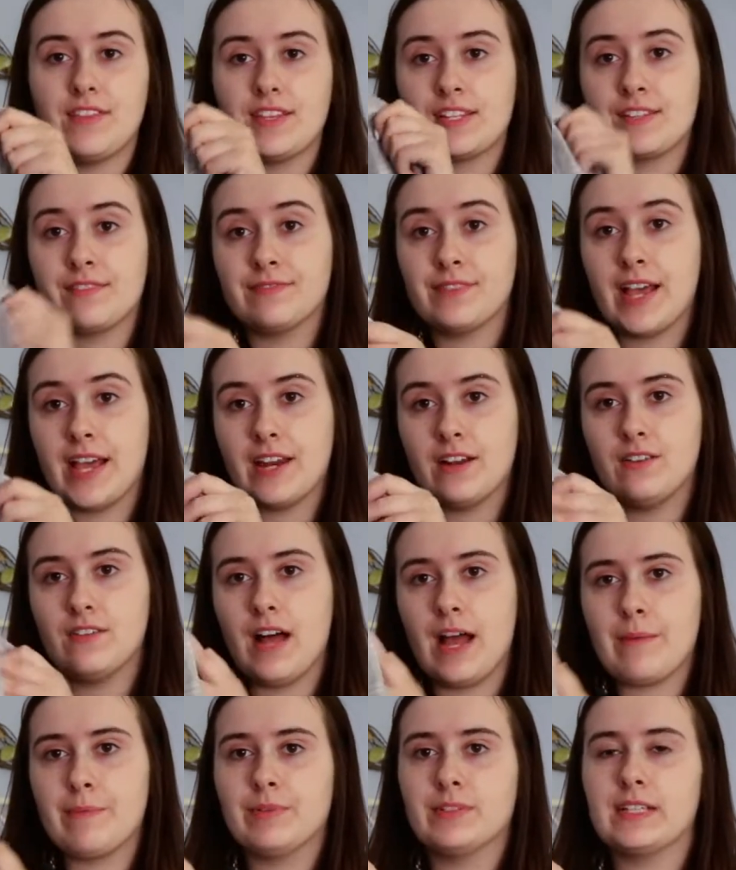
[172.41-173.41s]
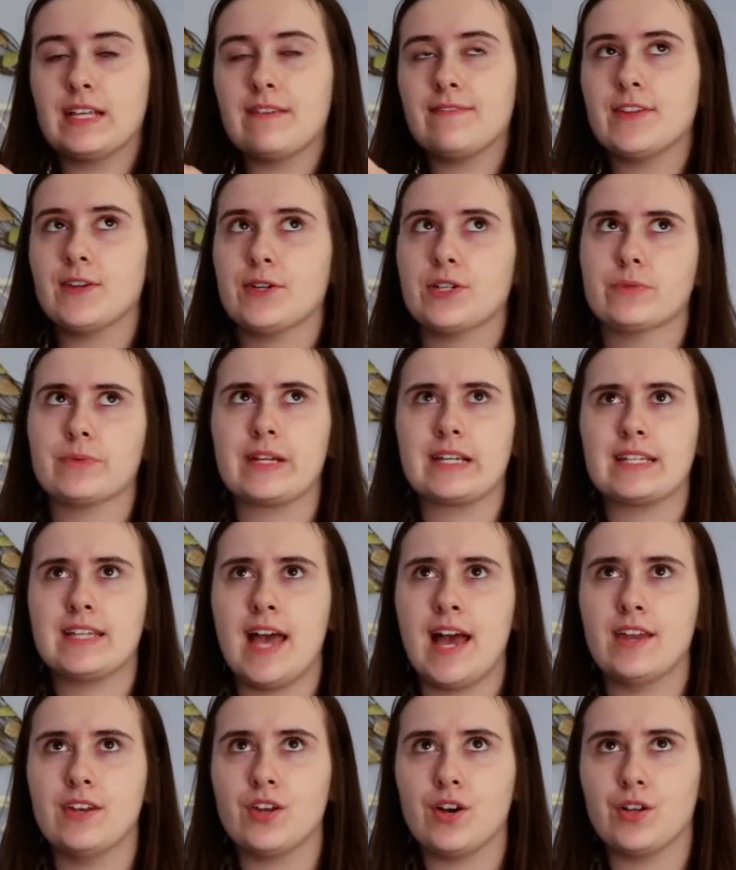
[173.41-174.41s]
this flannel. I believe they're doing
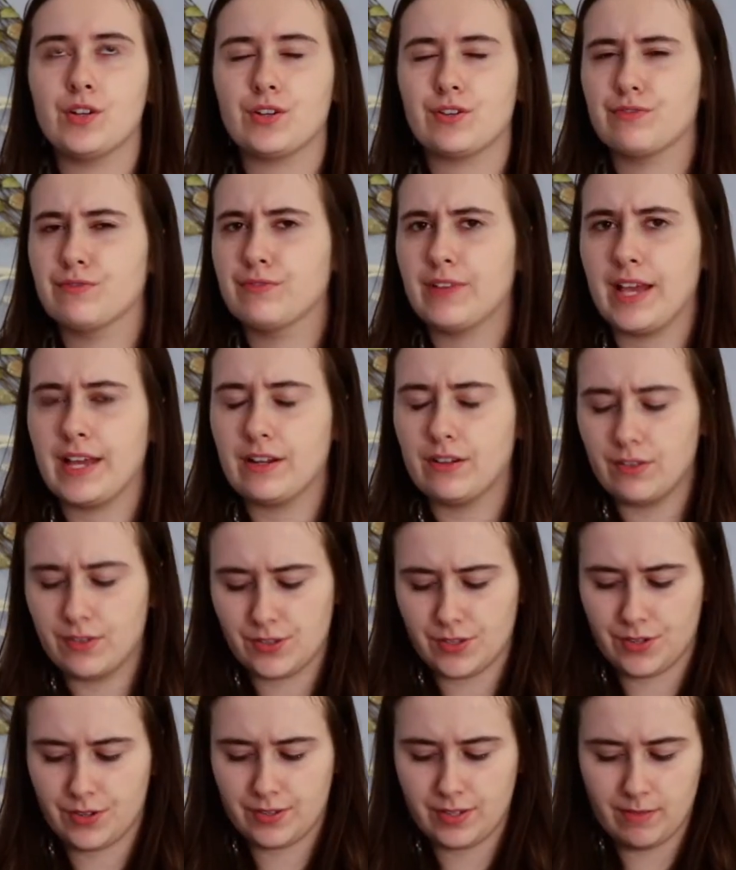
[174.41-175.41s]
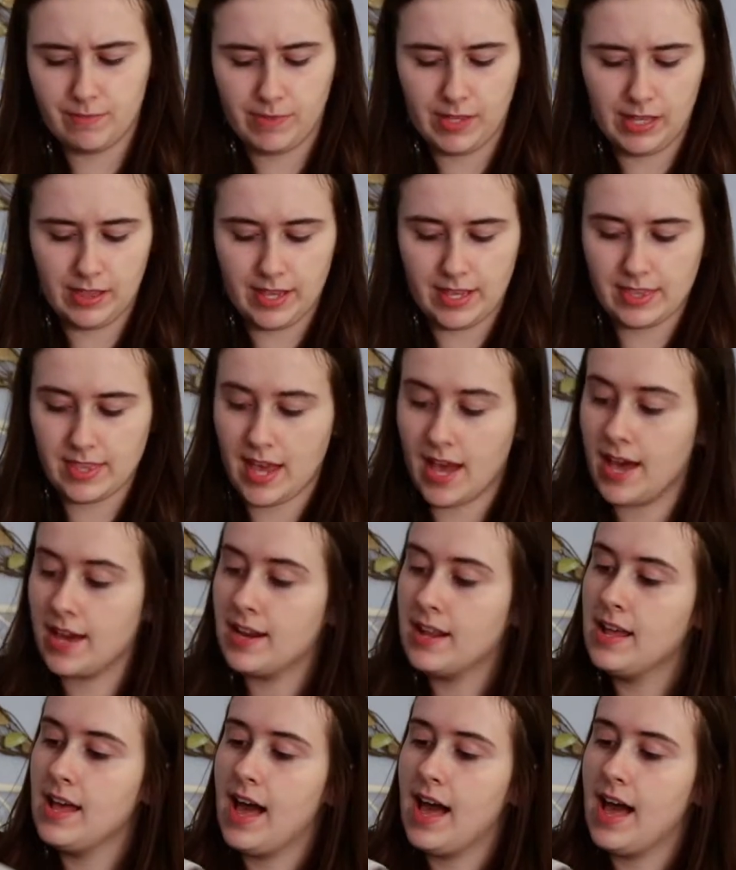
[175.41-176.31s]
ten dollar flannels or something like that.